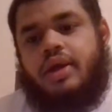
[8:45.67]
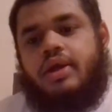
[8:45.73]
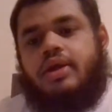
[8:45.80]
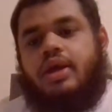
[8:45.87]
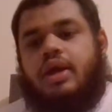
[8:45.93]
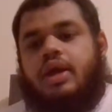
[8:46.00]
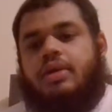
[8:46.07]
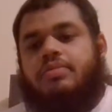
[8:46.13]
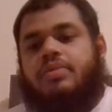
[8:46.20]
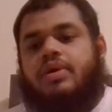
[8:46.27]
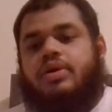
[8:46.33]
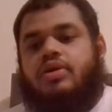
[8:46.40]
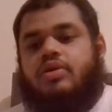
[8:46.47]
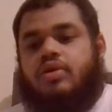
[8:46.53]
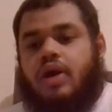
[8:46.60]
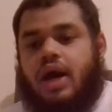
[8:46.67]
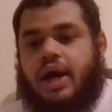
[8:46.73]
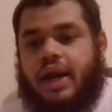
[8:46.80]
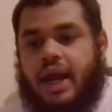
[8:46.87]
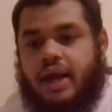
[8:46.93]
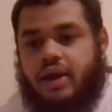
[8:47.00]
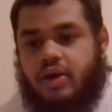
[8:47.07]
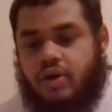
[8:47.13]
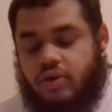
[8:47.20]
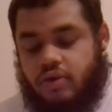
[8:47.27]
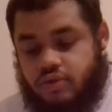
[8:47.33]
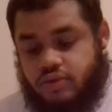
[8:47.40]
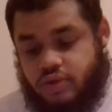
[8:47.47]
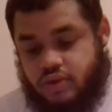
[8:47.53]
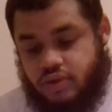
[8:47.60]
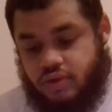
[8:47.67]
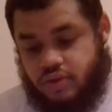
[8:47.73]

yeah, but you know how that goes.